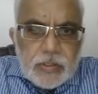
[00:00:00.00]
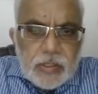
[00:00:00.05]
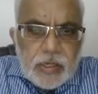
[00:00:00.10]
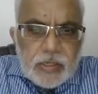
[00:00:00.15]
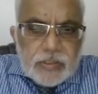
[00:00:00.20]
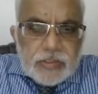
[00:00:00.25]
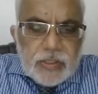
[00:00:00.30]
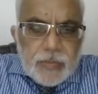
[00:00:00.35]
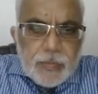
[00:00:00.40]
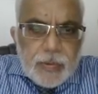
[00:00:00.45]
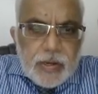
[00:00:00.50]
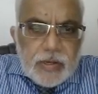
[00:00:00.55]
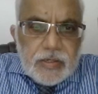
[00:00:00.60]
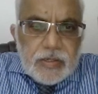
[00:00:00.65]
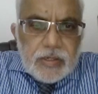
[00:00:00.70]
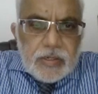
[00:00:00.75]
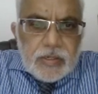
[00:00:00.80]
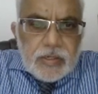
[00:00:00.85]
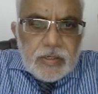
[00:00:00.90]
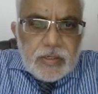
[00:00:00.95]
And
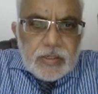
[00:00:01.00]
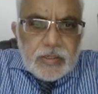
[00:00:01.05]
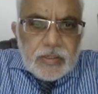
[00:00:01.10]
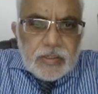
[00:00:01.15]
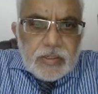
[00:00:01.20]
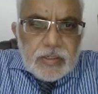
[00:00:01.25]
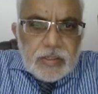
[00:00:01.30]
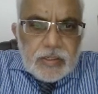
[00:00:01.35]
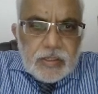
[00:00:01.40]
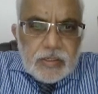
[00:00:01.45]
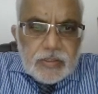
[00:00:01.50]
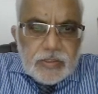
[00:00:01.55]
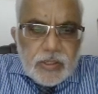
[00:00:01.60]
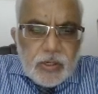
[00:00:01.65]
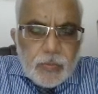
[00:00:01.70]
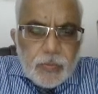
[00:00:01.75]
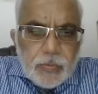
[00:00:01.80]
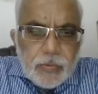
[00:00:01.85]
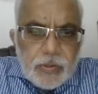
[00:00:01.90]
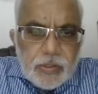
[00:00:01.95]
Japan,
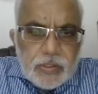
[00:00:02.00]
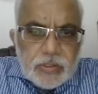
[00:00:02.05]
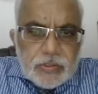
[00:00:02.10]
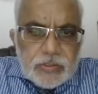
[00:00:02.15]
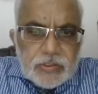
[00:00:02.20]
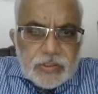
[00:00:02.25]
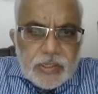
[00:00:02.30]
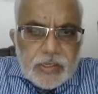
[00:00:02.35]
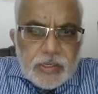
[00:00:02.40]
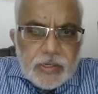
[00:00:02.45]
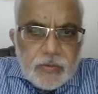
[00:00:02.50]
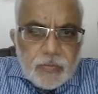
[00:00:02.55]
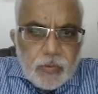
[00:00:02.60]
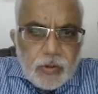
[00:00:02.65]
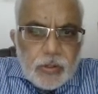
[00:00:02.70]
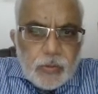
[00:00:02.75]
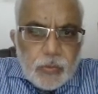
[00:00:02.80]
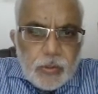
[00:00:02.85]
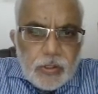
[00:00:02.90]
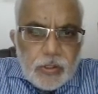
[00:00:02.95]
Europe is second,
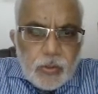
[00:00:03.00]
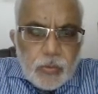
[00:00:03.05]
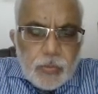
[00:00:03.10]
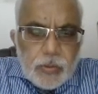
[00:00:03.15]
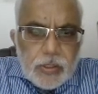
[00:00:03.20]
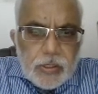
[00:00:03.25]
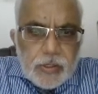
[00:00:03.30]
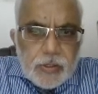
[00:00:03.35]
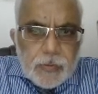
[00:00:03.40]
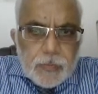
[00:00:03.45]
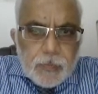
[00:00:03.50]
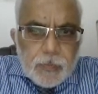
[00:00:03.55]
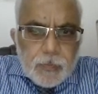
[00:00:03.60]
122 billion.